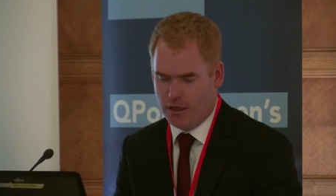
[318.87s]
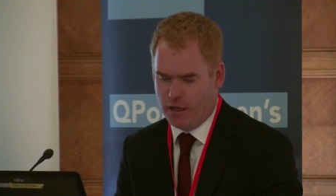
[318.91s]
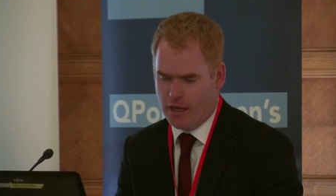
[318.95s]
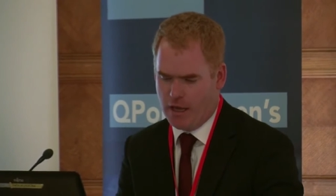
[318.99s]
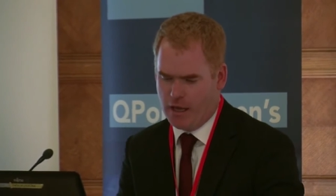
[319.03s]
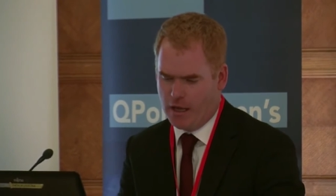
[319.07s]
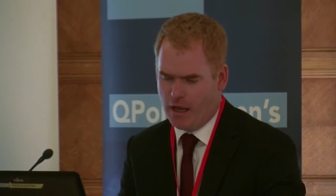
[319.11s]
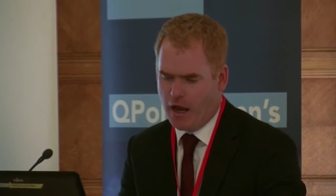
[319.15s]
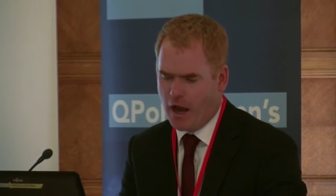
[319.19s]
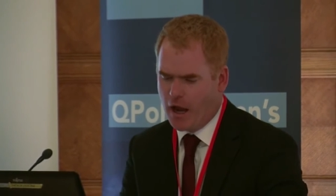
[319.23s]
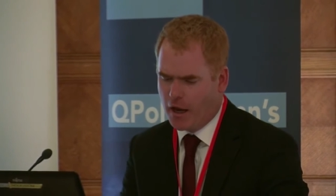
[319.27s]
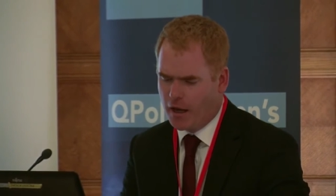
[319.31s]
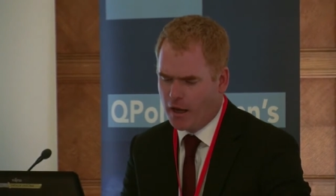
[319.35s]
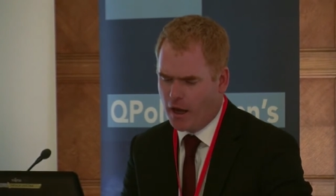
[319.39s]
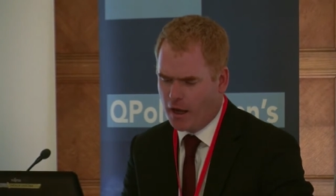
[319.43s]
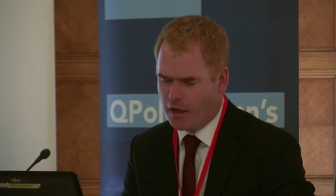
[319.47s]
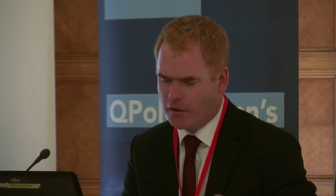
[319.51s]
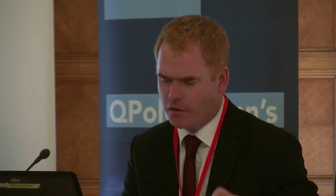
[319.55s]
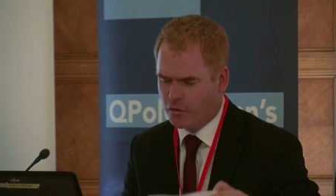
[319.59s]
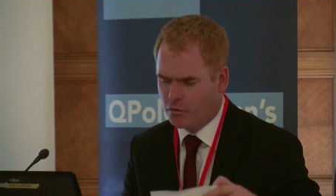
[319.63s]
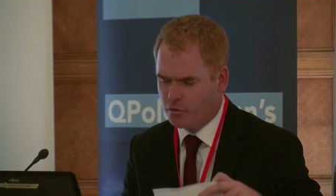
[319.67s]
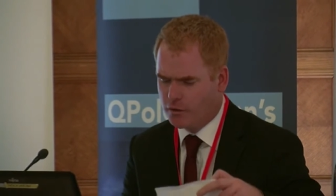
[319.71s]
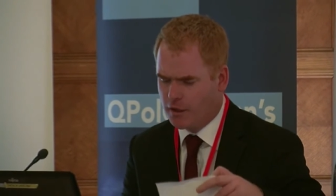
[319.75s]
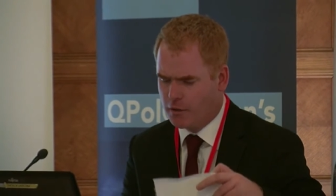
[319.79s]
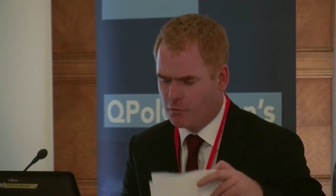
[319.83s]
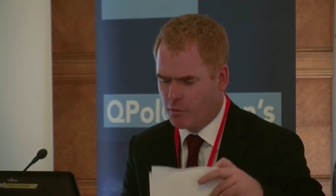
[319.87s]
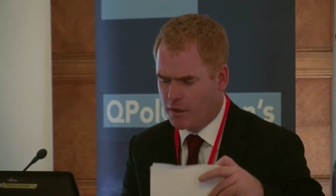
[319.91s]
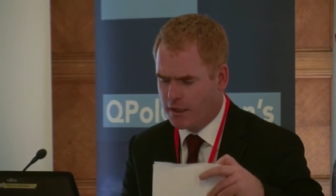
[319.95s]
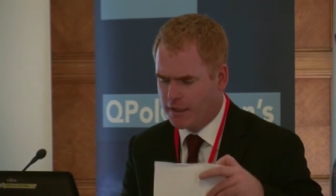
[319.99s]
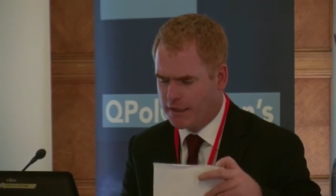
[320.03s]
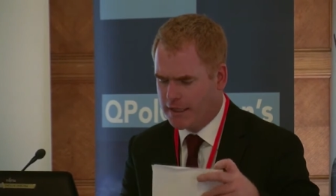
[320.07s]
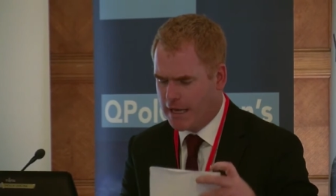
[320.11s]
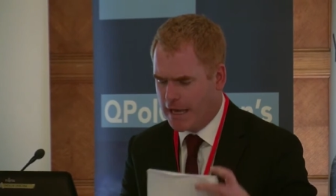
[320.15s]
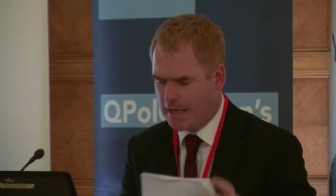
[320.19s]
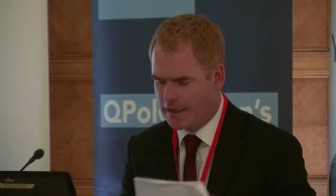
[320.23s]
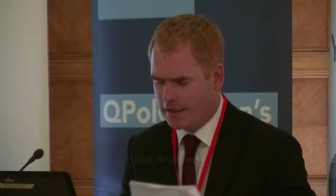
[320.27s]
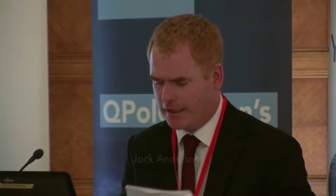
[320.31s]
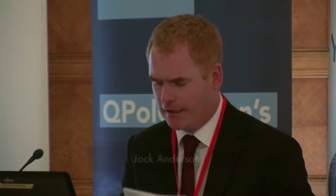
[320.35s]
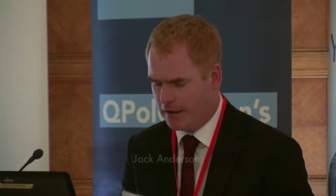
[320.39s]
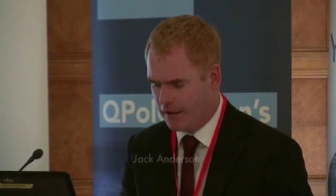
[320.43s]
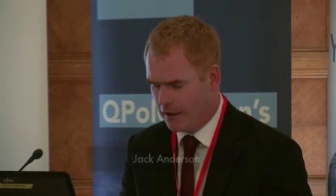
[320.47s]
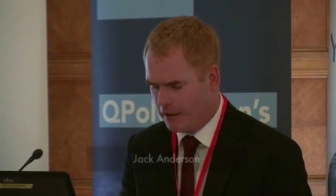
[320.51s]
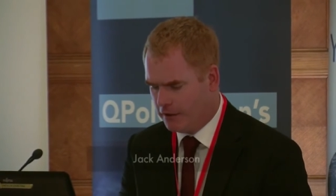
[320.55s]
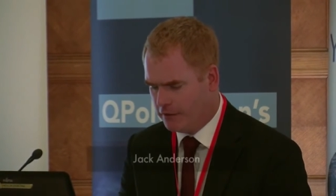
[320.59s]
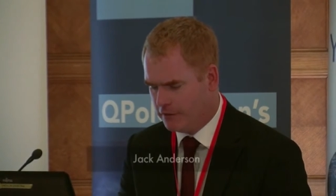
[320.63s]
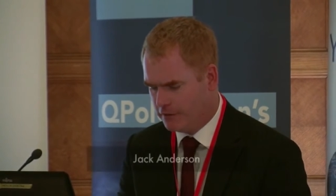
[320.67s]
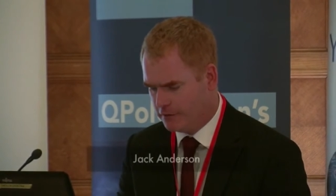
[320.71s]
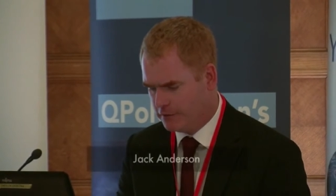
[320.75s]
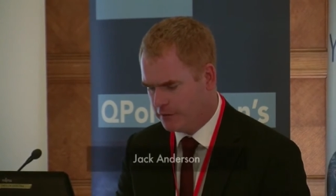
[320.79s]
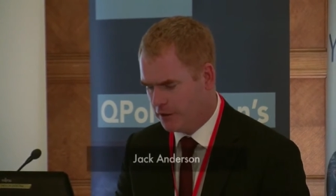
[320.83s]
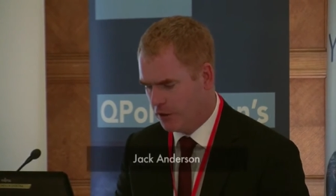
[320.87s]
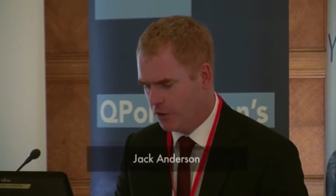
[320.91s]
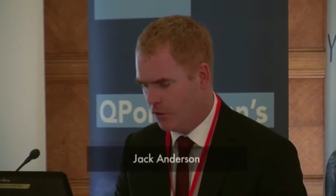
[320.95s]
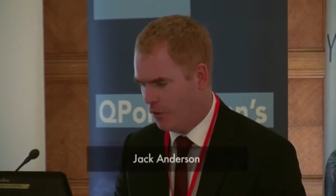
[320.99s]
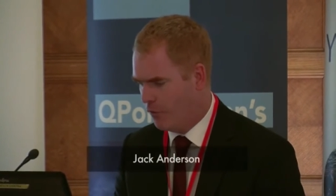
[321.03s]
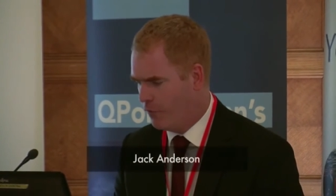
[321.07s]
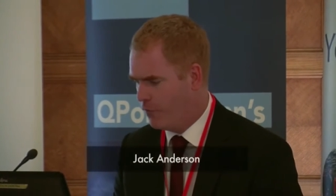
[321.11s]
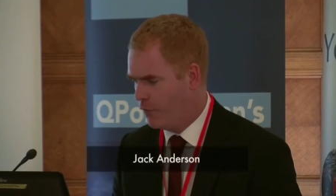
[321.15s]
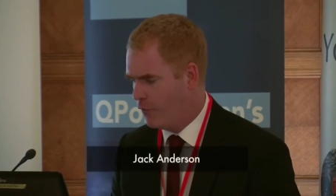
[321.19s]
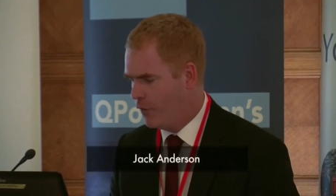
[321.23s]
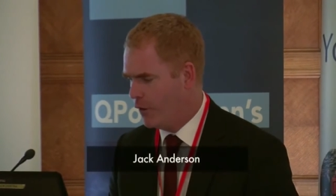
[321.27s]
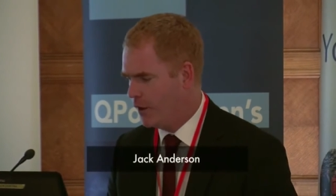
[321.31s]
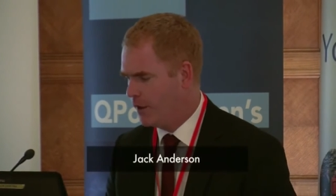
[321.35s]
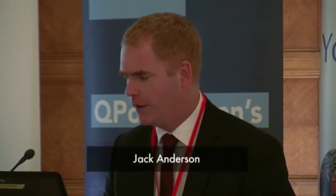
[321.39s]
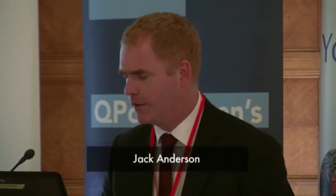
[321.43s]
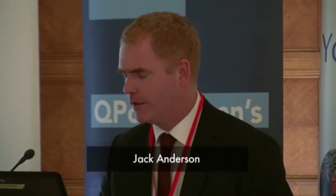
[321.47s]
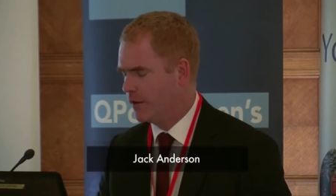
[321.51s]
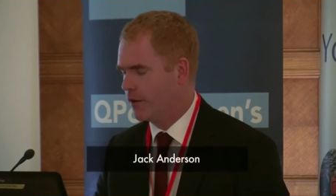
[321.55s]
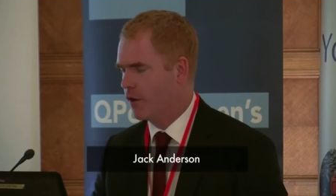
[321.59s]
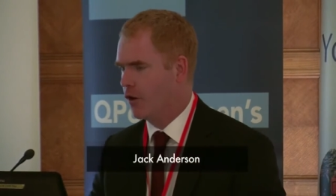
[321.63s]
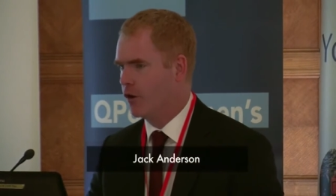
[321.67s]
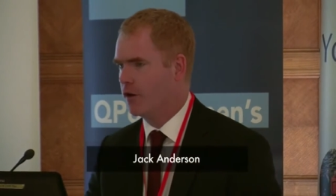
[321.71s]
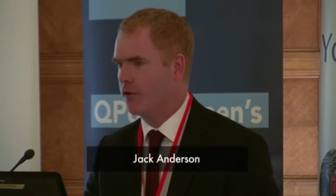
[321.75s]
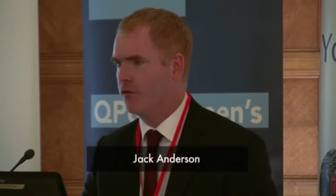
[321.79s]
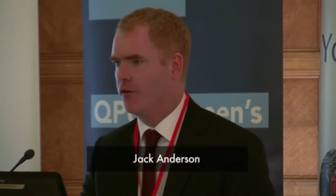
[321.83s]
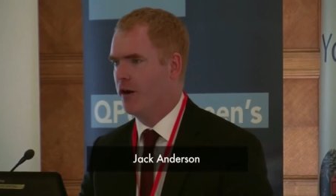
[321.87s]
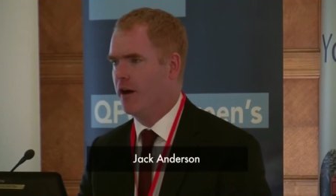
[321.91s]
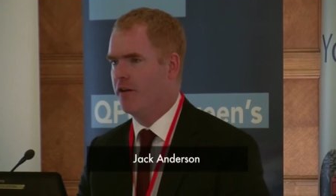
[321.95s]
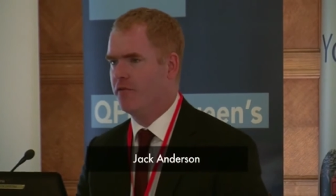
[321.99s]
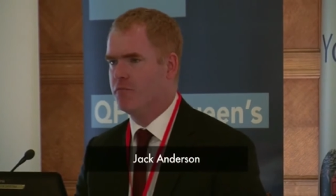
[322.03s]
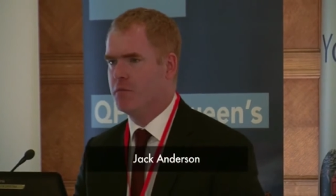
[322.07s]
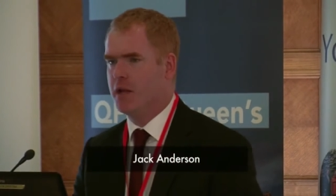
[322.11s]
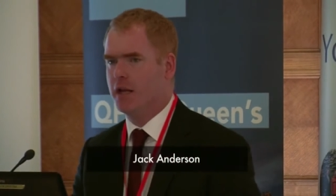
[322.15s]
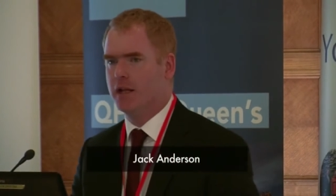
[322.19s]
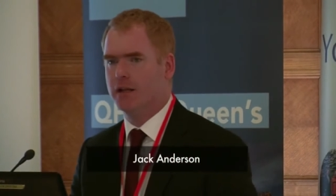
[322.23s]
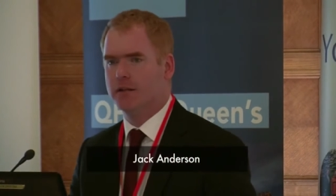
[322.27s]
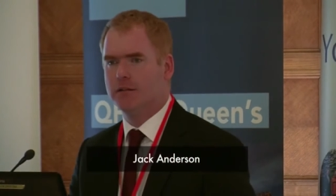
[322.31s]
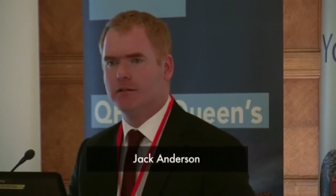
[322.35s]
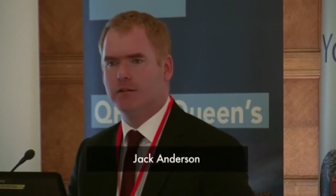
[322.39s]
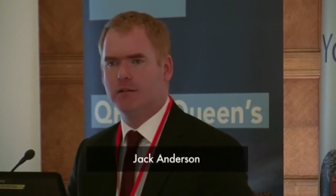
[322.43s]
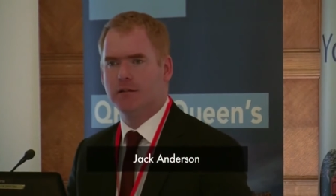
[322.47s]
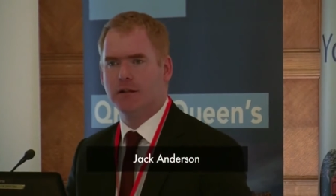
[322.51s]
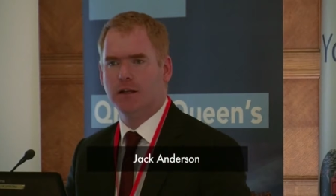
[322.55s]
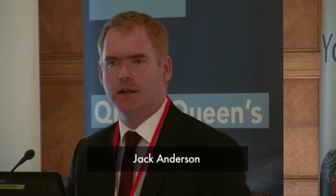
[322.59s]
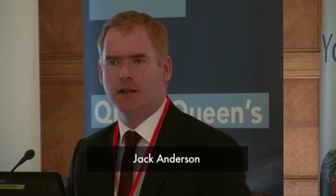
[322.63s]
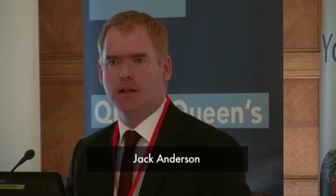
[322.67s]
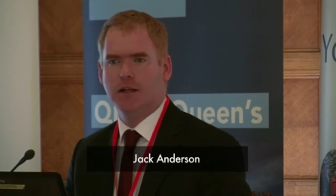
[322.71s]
I don't think we'll get it, fully to 35 minutes,